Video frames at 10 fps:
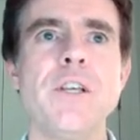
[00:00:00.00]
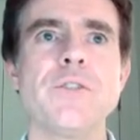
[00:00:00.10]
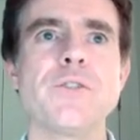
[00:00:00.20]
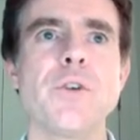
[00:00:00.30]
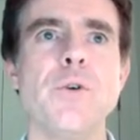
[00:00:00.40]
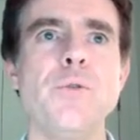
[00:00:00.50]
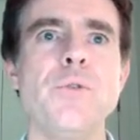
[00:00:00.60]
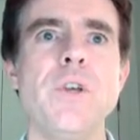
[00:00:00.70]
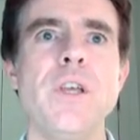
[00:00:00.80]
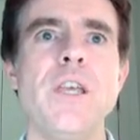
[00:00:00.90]
So
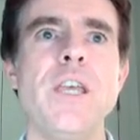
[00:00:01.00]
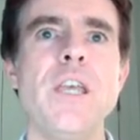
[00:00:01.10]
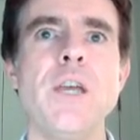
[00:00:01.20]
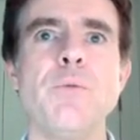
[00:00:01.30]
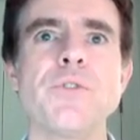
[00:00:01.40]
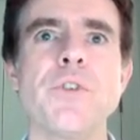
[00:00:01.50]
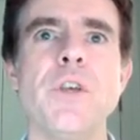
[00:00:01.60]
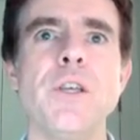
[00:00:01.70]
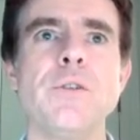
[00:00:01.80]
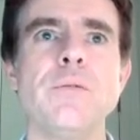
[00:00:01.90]
here we're
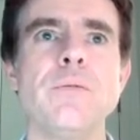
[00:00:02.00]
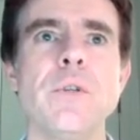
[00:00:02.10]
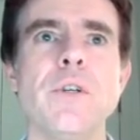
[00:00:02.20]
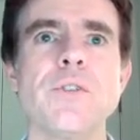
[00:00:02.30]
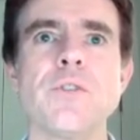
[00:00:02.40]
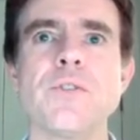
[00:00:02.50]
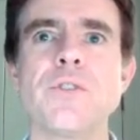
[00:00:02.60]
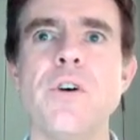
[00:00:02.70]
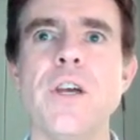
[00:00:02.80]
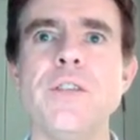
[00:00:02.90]
saying, as an
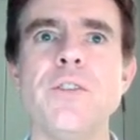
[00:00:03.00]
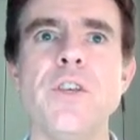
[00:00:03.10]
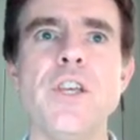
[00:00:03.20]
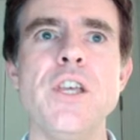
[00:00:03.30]
aside, that